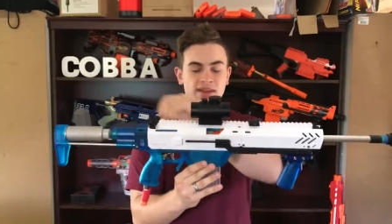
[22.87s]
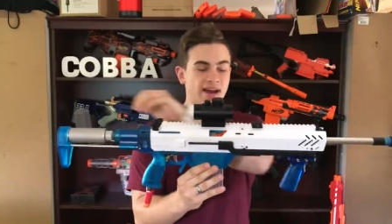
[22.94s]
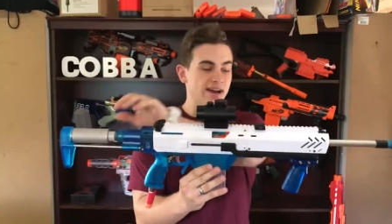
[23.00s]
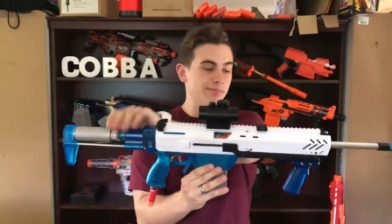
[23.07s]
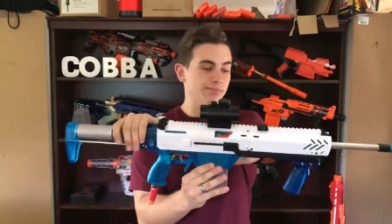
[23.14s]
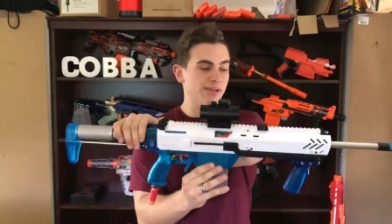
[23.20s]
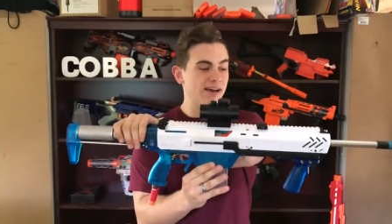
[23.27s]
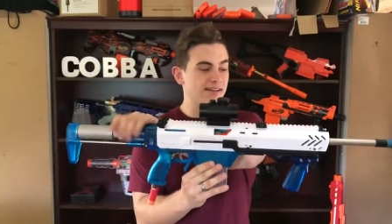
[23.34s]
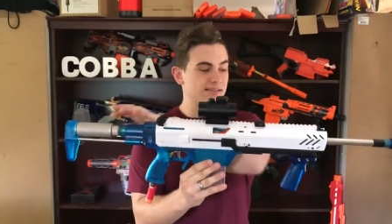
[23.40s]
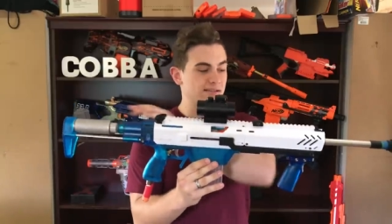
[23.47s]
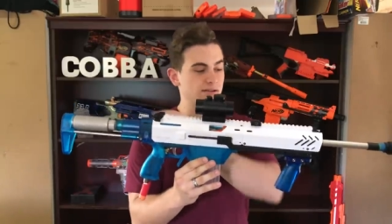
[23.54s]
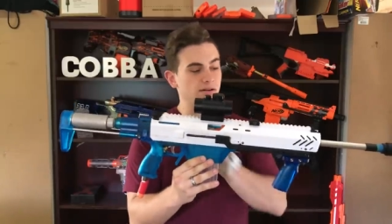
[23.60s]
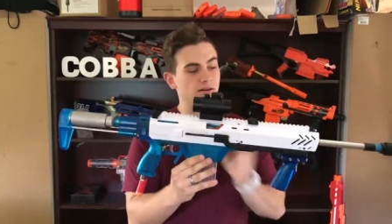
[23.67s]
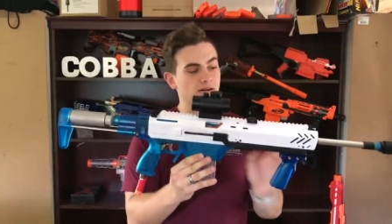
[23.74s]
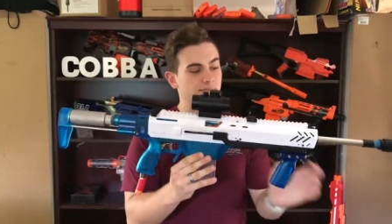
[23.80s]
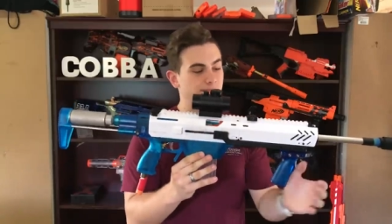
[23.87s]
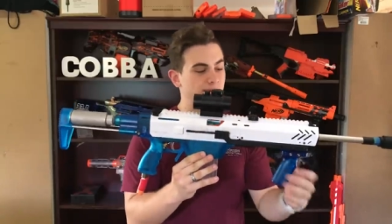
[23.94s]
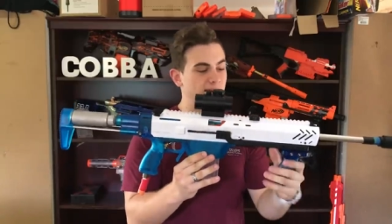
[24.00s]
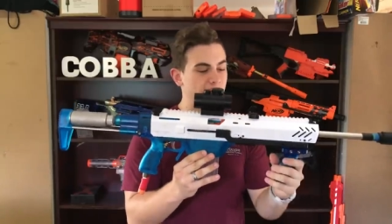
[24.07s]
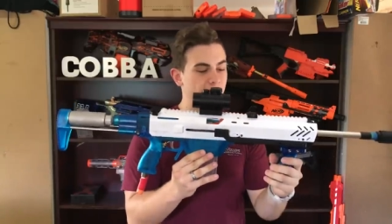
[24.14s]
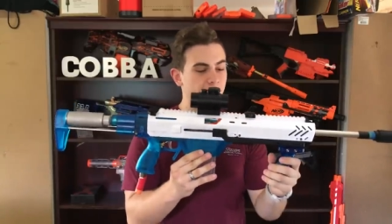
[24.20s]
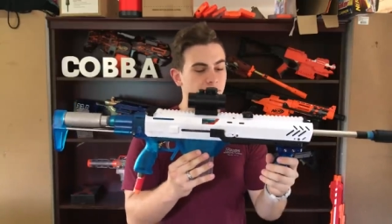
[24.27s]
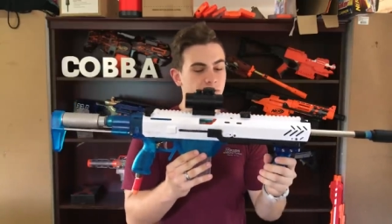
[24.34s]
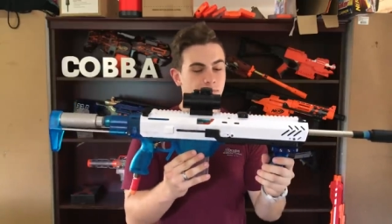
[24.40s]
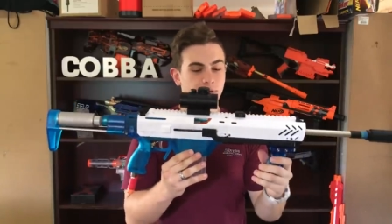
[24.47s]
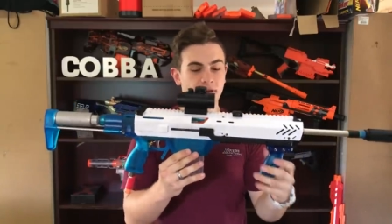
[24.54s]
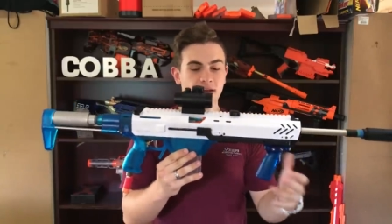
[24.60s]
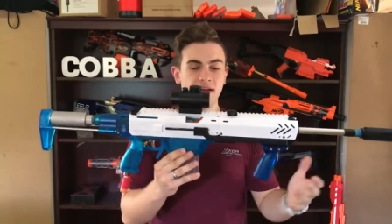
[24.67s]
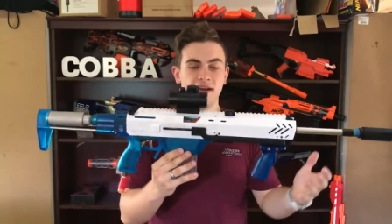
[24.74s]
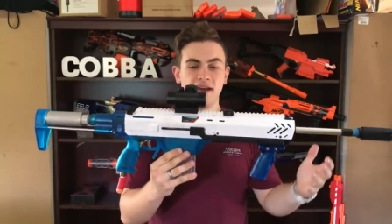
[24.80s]
I had a black stock, black grip,
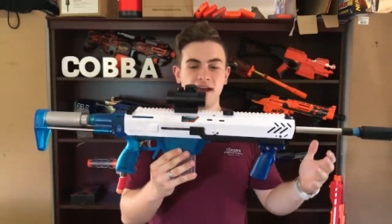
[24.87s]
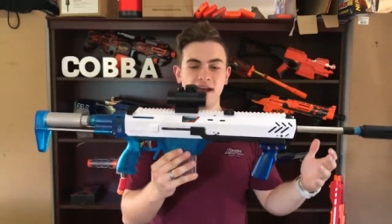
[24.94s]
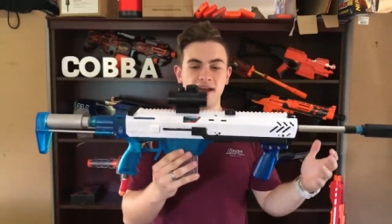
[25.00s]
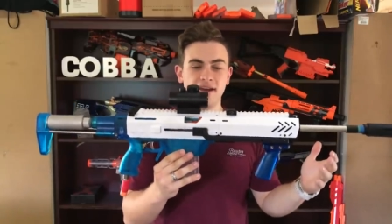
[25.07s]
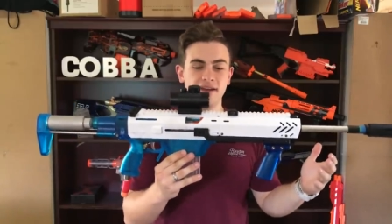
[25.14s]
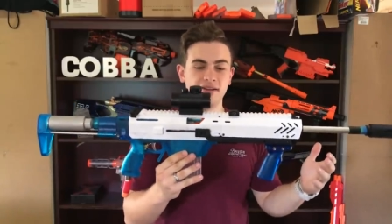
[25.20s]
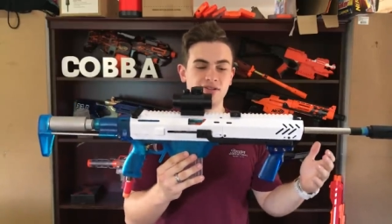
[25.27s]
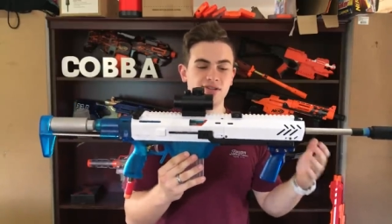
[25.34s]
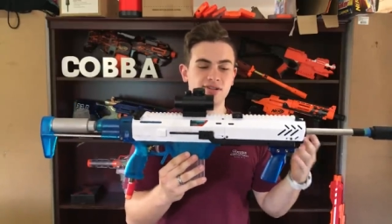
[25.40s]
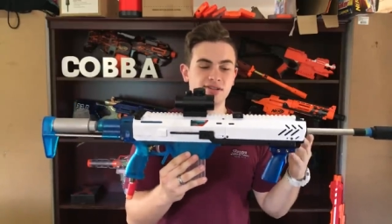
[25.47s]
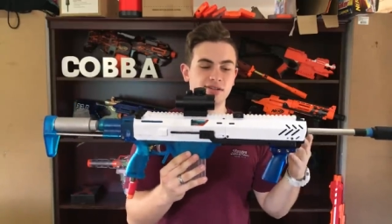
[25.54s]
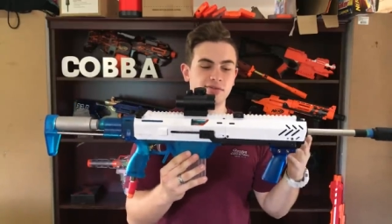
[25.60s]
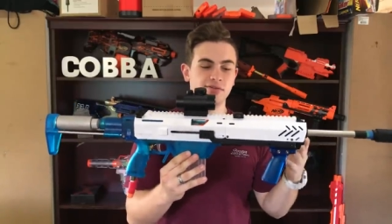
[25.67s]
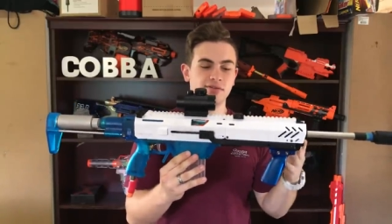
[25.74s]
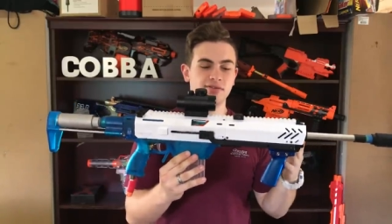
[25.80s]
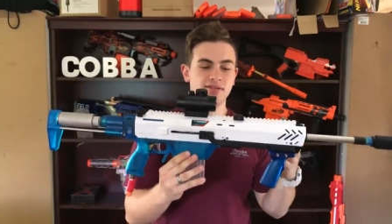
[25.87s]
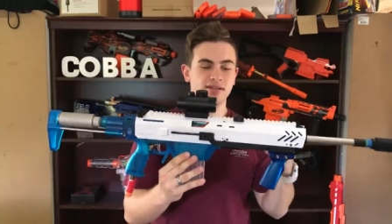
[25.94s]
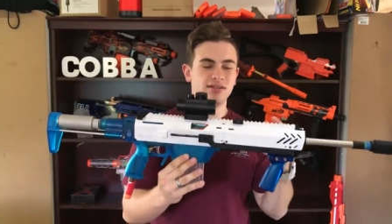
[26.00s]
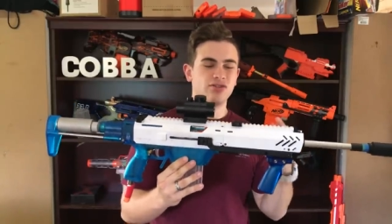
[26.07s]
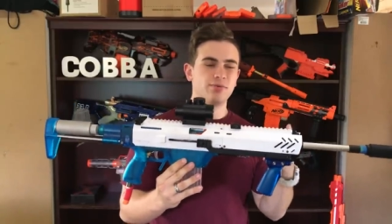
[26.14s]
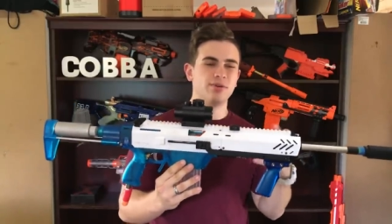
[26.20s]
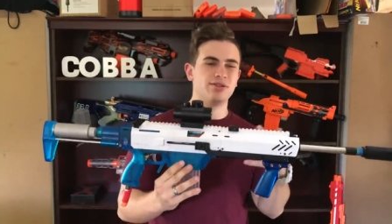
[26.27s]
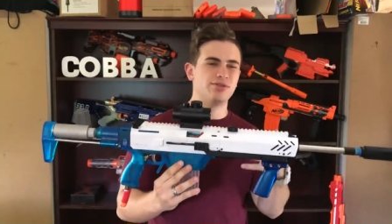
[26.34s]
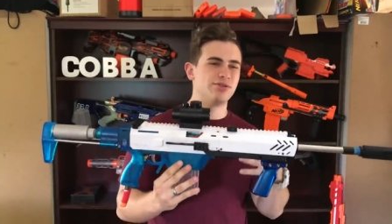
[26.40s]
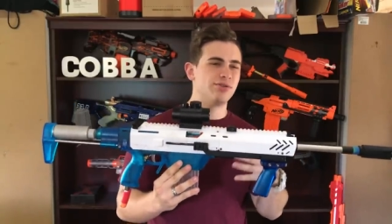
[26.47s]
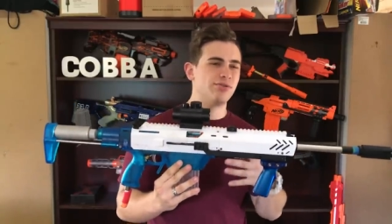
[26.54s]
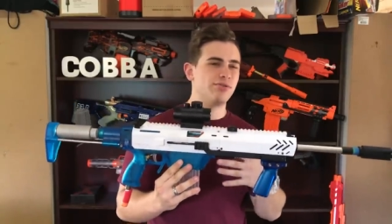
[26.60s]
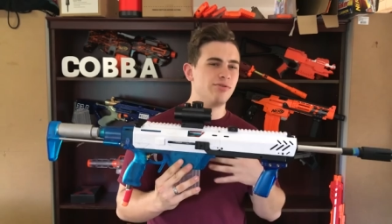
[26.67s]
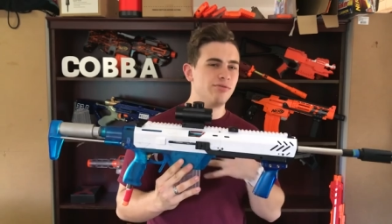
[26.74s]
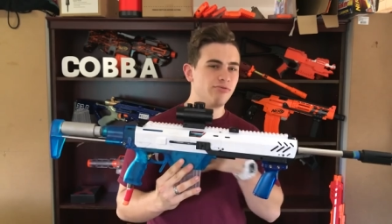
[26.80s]
and it just looked a little bit
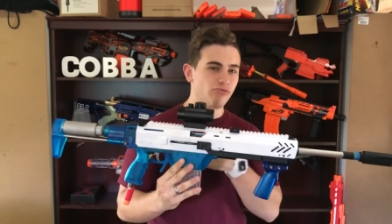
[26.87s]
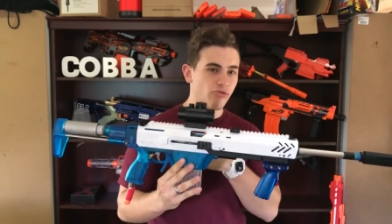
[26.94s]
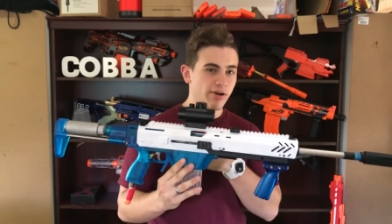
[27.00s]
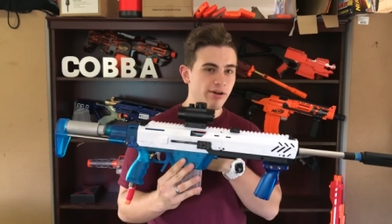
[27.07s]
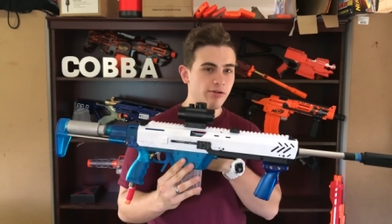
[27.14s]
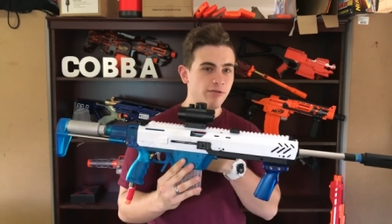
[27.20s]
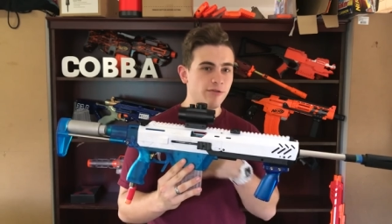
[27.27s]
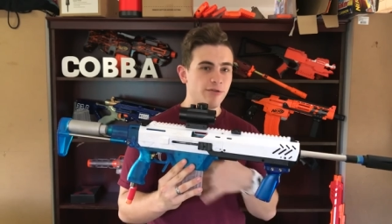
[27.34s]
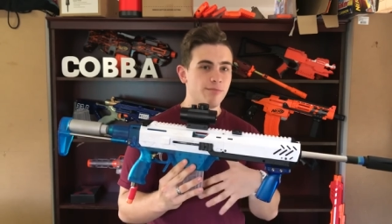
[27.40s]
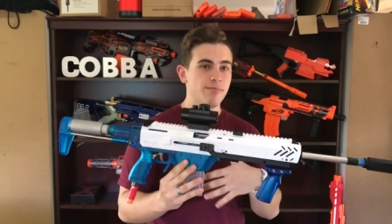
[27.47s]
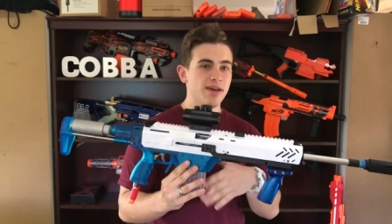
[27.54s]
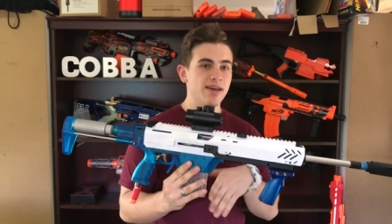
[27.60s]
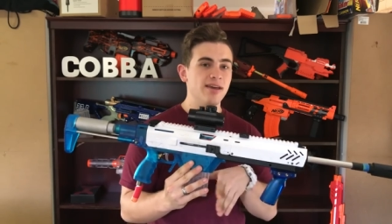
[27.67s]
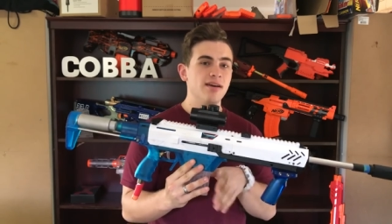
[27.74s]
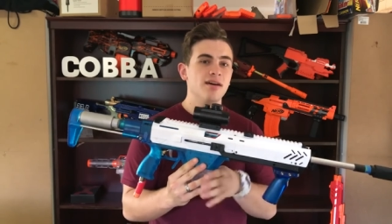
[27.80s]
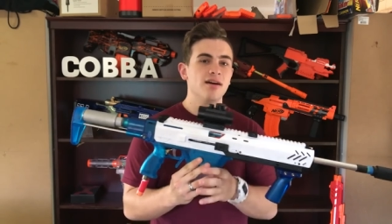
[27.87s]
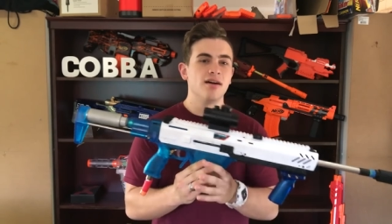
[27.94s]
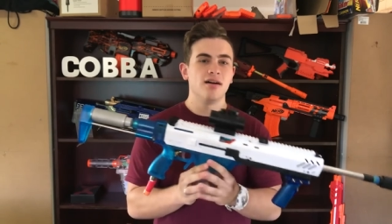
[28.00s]
too real for me.